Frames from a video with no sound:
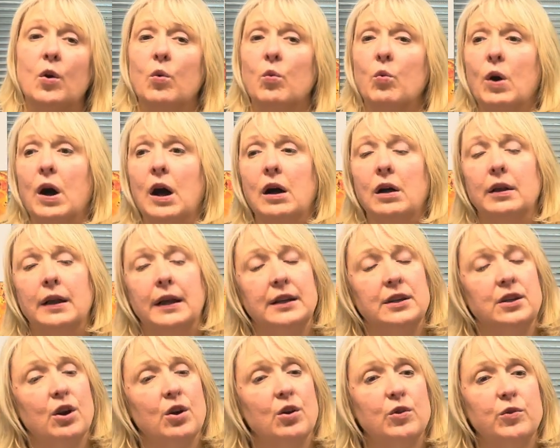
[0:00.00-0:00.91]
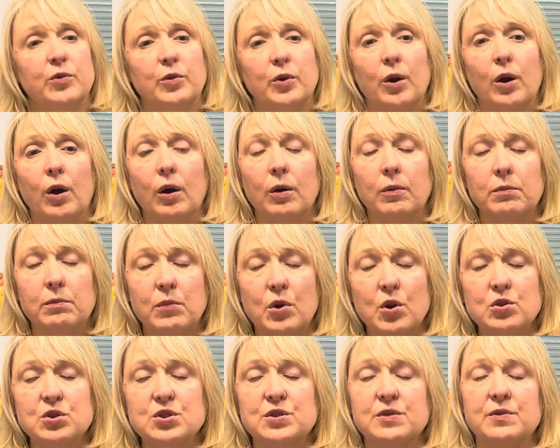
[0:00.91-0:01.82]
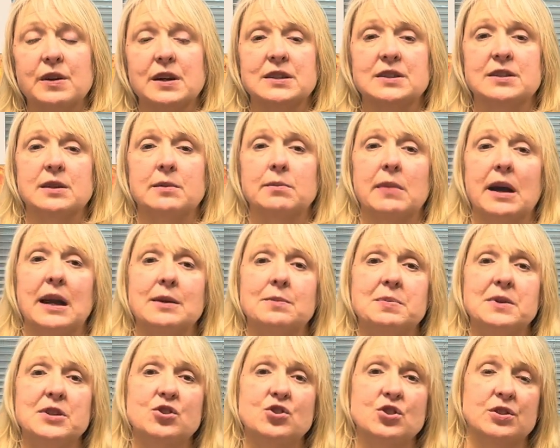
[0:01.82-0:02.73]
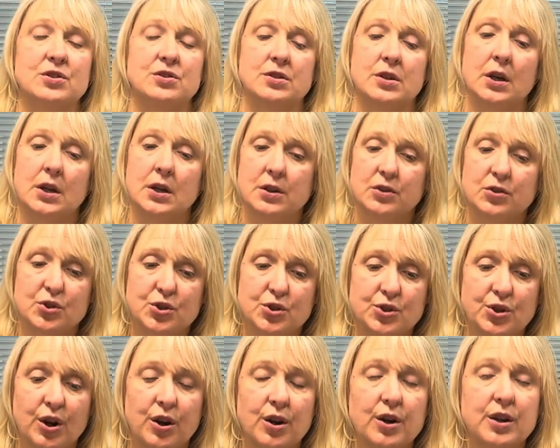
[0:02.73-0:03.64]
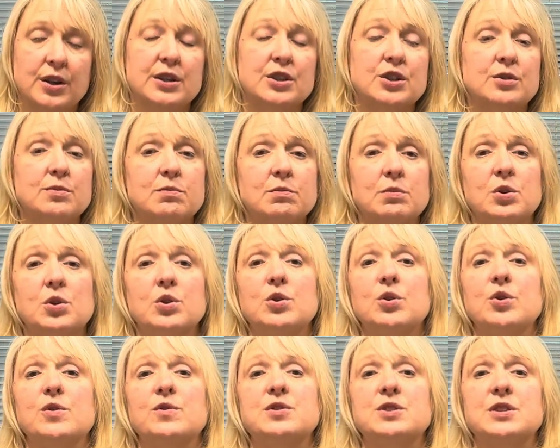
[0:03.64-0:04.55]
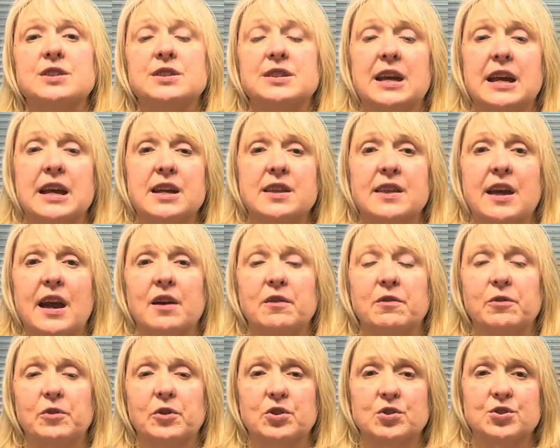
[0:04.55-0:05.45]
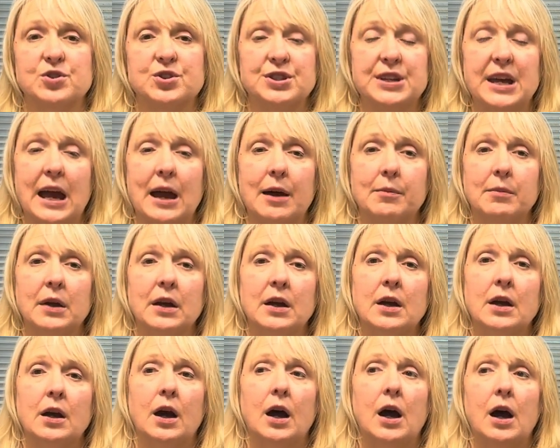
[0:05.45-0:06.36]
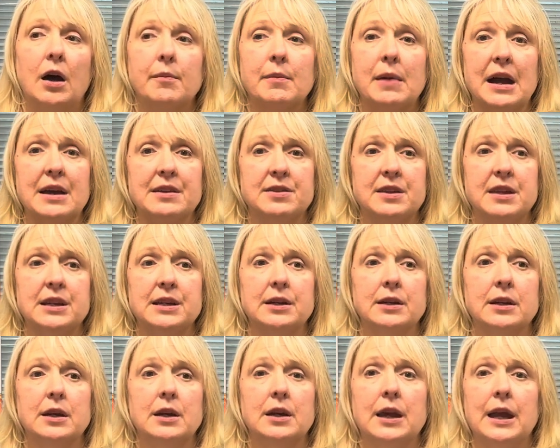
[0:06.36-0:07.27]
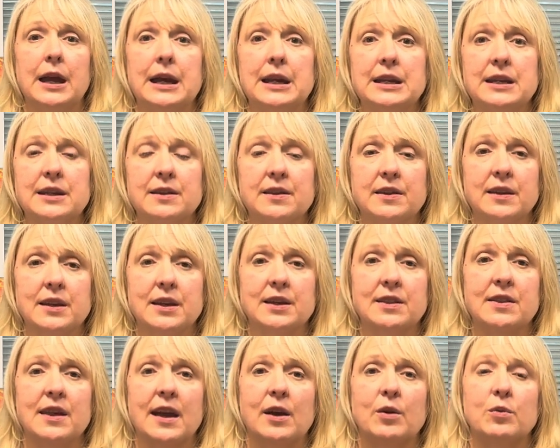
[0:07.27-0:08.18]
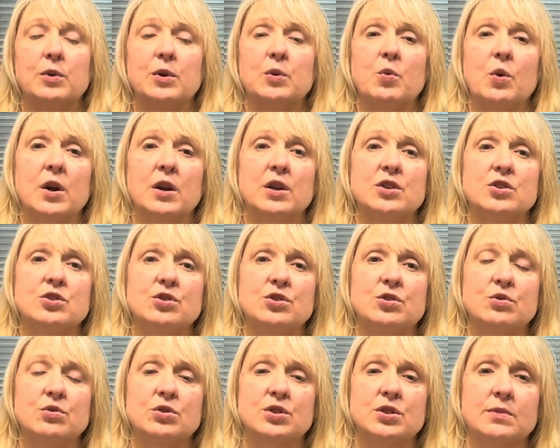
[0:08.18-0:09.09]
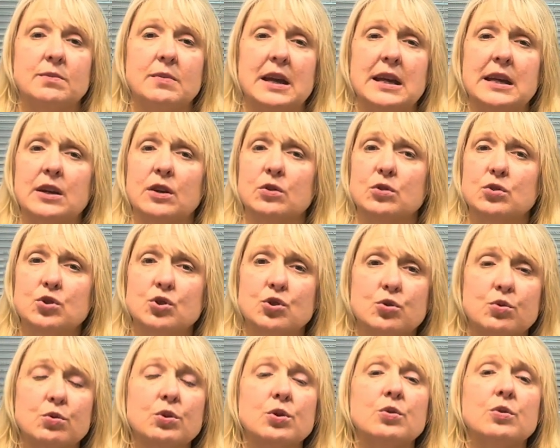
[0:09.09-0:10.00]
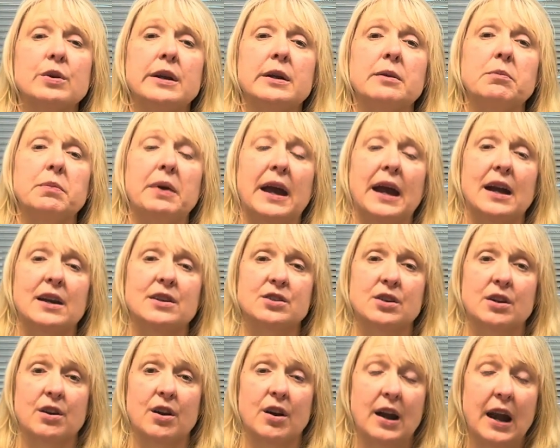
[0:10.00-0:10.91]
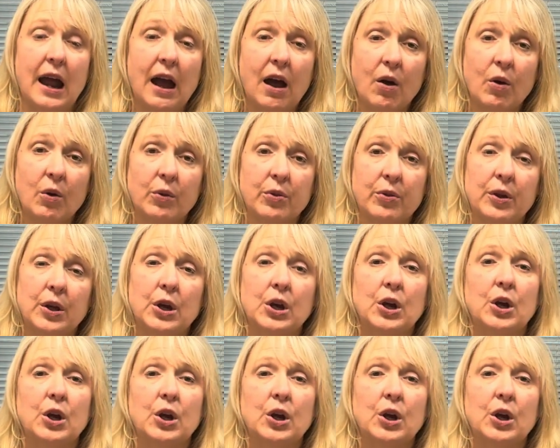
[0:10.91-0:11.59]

while I know for most of us it might be just starting to move to take that first step, I think anything that we want to do to make a true impact on our health,